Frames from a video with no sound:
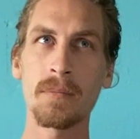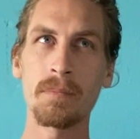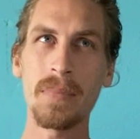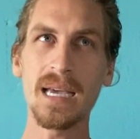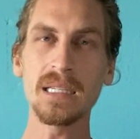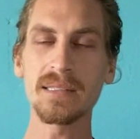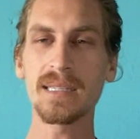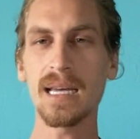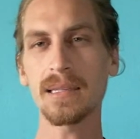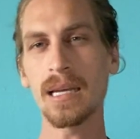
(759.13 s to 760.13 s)

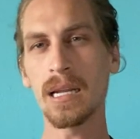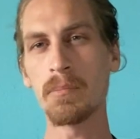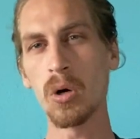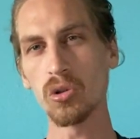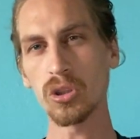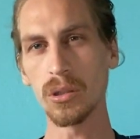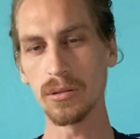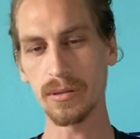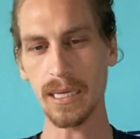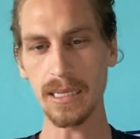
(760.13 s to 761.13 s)
mindset and emotional
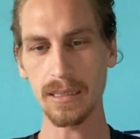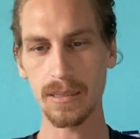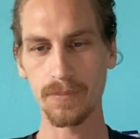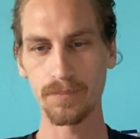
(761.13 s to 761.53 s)
state.